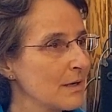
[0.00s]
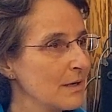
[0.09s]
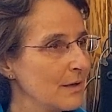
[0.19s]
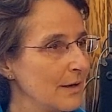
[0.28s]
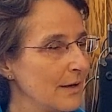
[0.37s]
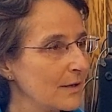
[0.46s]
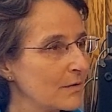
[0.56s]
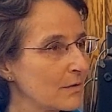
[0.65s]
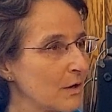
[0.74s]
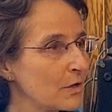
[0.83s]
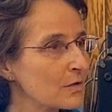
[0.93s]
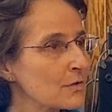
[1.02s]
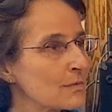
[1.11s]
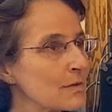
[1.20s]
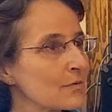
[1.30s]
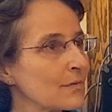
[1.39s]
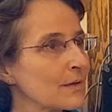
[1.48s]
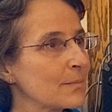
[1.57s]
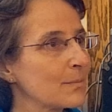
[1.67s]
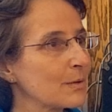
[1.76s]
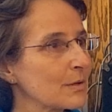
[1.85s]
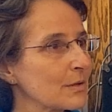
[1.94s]
And also was very
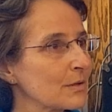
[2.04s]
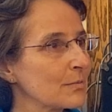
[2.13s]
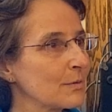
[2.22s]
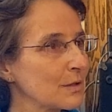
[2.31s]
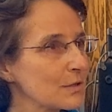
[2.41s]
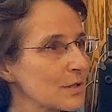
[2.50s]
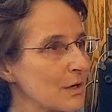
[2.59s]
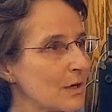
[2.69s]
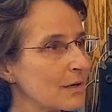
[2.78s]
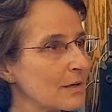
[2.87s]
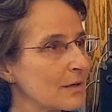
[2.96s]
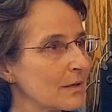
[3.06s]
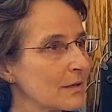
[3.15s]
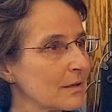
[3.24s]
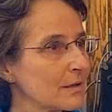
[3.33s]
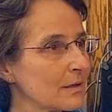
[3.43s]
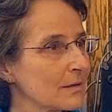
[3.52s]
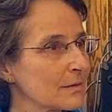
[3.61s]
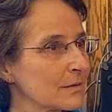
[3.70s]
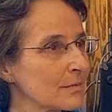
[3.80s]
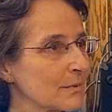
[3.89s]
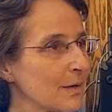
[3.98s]
important to me was God.
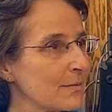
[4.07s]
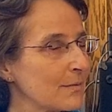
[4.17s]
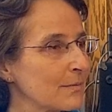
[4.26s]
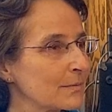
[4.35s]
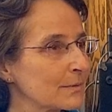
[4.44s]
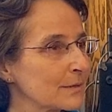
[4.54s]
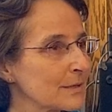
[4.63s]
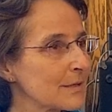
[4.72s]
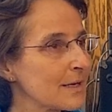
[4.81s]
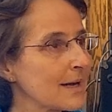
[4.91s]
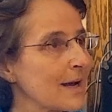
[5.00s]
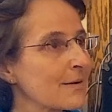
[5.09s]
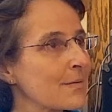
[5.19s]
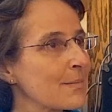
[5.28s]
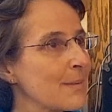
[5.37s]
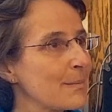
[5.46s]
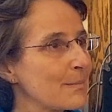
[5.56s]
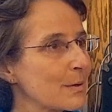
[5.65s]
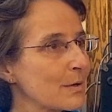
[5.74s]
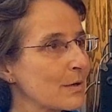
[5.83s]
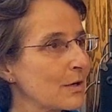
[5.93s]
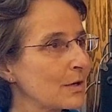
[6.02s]
Right since I can
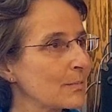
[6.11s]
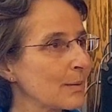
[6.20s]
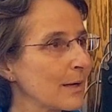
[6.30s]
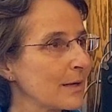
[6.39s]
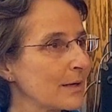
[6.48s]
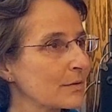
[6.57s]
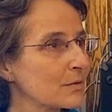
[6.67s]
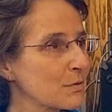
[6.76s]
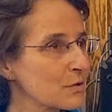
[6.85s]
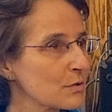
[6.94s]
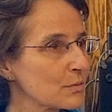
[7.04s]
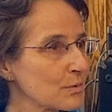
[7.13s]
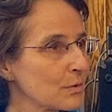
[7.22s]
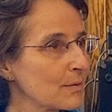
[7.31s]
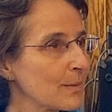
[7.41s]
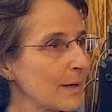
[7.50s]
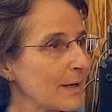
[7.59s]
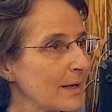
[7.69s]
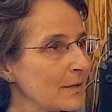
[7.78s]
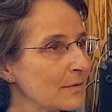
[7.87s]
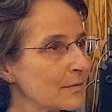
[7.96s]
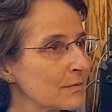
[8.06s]
remember, God played a crucial role in my
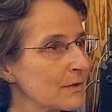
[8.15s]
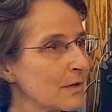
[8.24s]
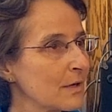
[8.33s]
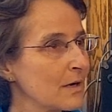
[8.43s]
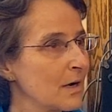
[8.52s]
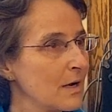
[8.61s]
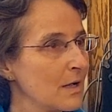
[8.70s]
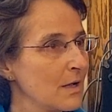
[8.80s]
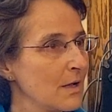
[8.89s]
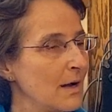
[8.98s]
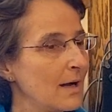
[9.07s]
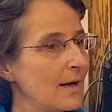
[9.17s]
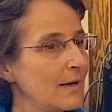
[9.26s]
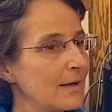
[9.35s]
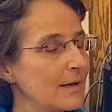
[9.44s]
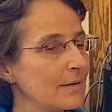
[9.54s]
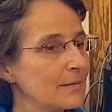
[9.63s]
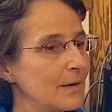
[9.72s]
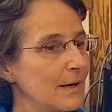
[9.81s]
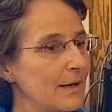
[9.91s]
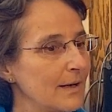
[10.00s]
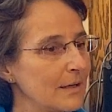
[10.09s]
life. I,
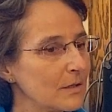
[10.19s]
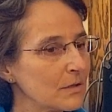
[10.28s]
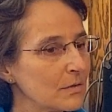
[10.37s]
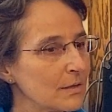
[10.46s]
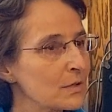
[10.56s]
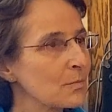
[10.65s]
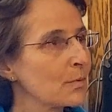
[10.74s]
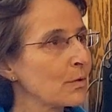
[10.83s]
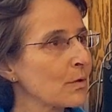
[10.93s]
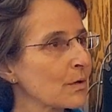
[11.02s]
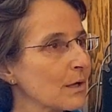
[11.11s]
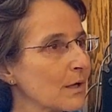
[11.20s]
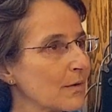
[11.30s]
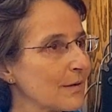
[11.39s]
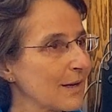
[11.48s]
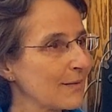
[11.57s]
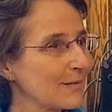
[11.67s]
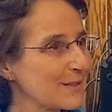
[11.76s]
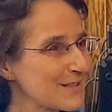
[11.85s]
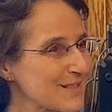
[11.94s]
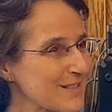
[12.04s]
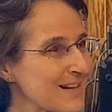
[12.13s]
I liked to explore a lot when I
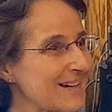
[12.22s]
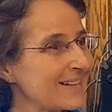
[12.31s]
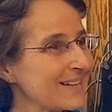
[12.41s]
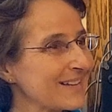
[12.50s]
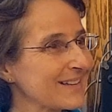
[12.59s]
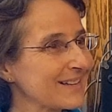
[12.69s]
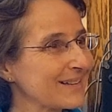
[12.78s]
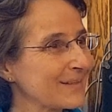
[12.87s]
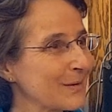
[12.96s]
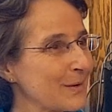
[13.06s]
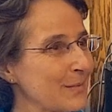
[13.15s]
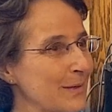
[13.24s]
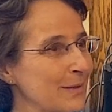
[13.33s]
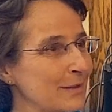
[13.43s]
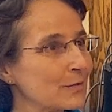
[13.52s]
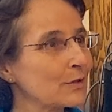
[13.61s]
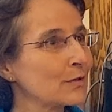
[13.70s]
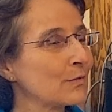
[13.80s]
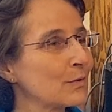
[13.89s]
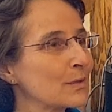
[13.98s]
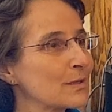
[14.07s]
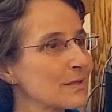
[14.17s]
was a child we went into the
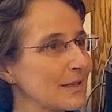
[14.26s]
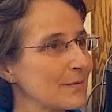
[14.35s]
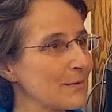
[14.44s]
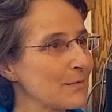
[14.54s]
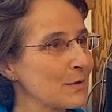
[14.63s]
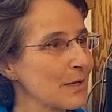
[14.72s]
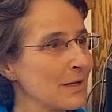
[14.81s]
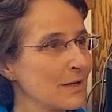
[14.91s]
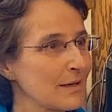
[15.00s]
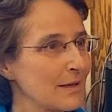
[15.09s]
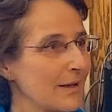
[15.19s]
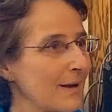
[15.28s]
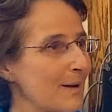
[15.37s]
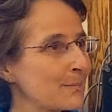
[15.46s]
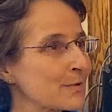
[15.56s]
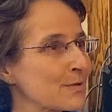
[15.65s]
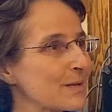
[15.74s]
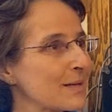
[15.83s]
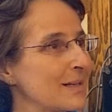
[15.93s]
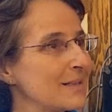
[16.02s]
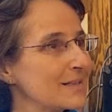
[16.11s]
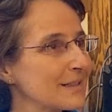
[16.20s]
woods and we would climb up
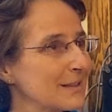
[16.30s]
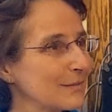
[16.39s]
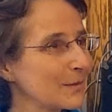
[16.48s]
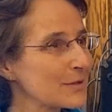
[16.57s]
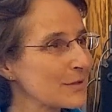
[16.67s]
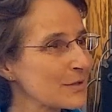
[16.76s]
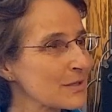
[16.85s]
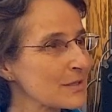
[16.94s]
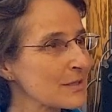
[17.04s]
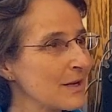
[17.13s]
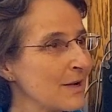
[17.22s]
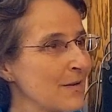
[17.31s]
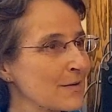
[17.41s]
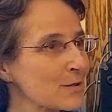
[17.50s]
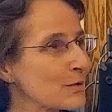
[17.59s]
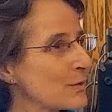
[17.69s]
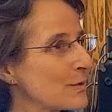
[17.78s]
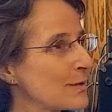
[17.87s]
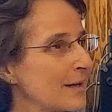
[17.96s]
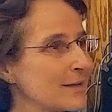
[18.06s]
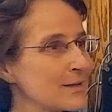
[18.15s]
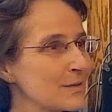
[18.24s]
trees, and it was just so
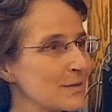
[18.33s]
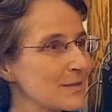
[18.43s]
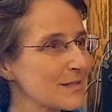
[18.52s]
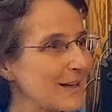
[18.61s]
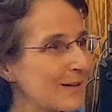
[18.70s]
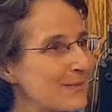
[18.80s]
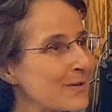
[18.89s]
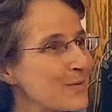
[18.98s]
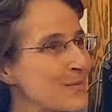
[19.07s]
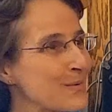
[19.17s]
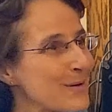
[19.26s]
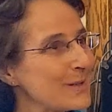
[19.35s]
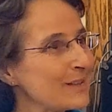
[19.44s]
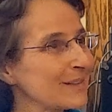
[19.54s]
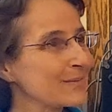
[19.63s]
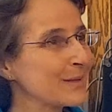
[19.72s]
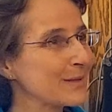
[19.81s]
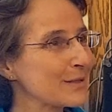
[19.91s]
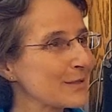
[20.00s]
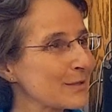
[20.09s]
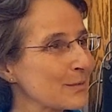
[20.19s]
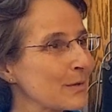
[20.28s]
nice to discover the world
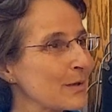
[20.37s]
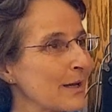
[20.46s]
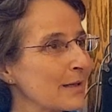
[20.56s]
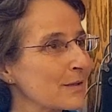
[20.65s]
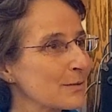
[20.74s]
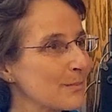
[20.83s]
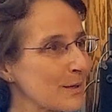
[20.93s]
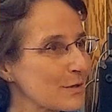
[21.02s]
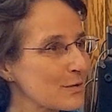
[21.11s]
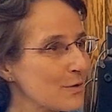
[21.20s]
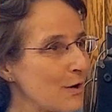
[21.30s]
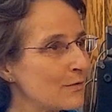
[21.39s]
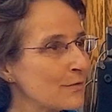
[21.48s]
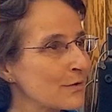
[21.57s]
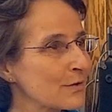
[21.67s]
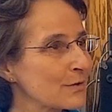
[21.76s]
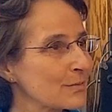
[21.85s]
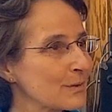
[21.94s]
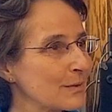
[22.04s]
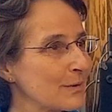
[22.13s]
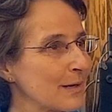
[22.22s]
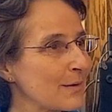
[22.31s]
because the world had so much to offer to
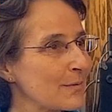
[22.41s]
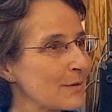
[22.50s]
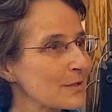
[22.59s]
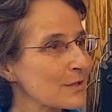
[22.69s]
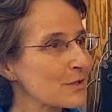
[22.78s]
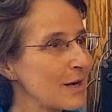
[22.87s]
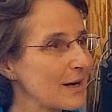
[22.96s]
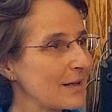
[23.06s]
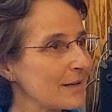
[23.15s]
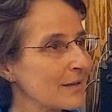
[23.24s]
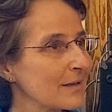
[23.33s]
me when I was a child.